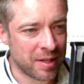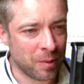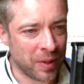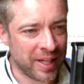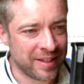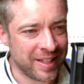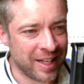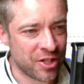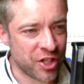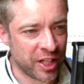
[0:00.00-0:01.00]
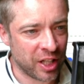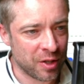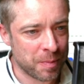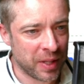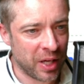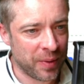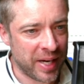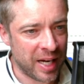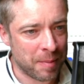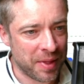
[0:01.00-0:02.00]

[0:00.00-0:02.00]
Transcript: oh well, that didn't actually close below here, but